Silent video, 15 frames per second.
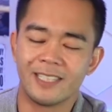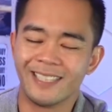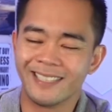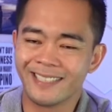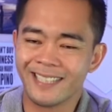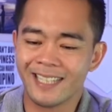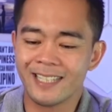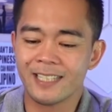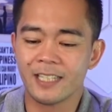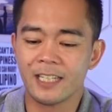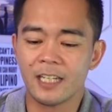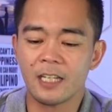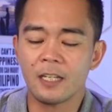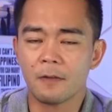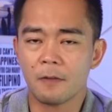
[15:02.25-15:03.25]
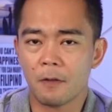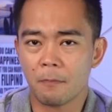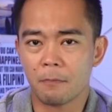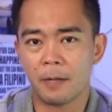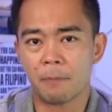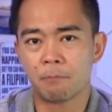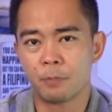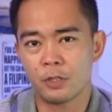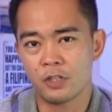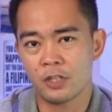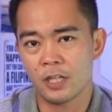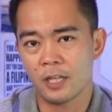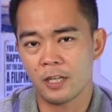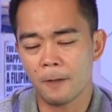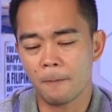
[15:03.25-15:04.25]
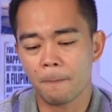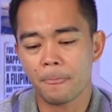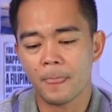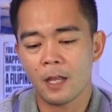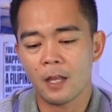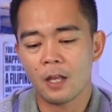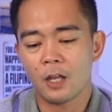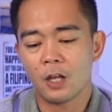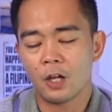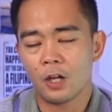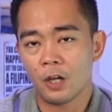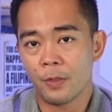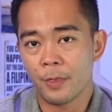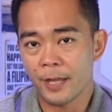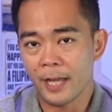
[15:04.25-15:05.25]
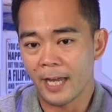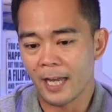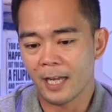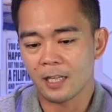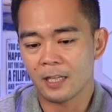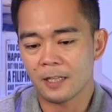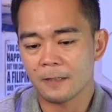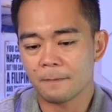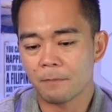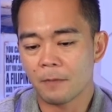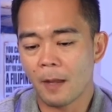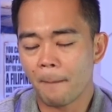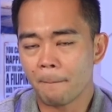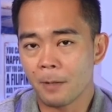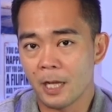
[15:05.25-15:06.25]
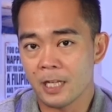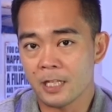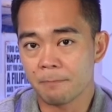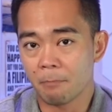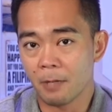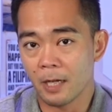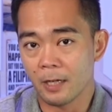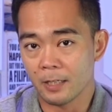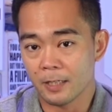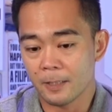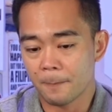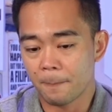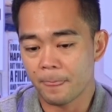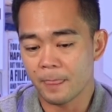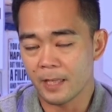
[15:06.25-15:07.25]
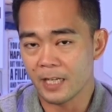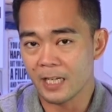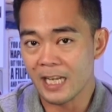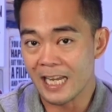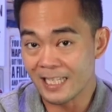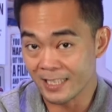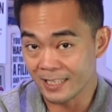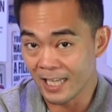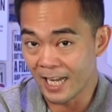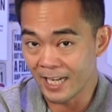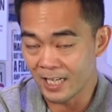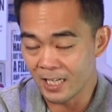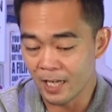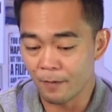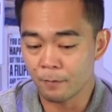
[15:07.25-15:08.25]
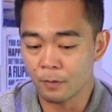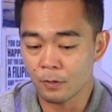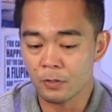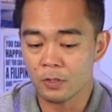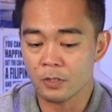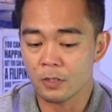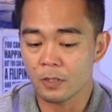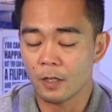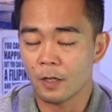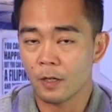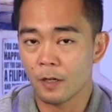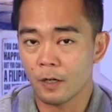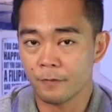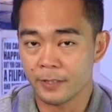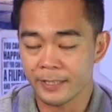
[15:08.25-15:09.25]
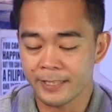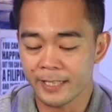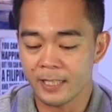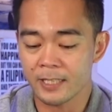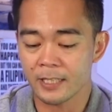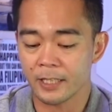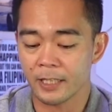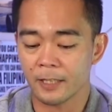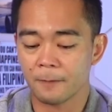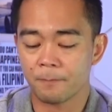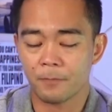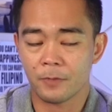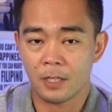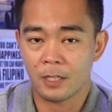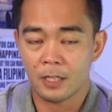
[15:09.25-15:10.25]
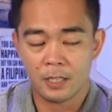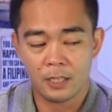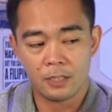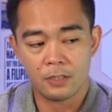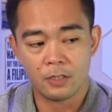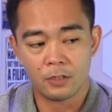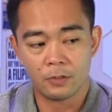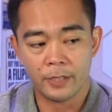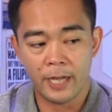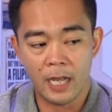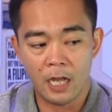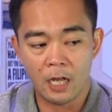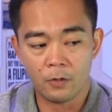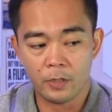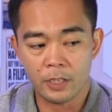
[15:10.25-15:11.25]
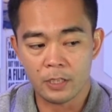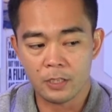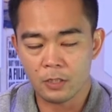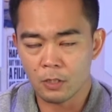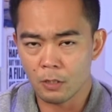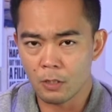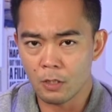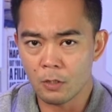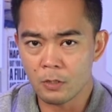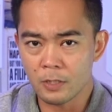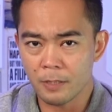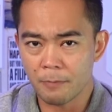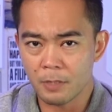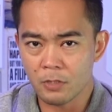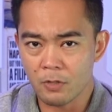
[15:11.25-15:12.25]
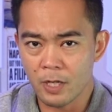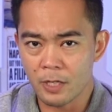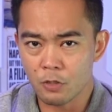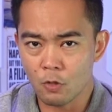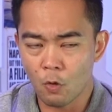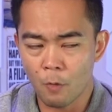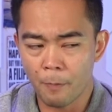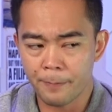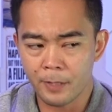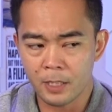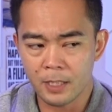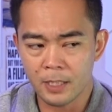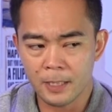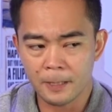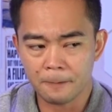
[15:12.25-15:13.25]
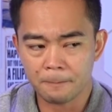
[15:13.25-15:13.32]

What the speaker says: the intensity by pushing on that plus button. It has 9 levels of intensity. So So now it's closed. Let me try to open.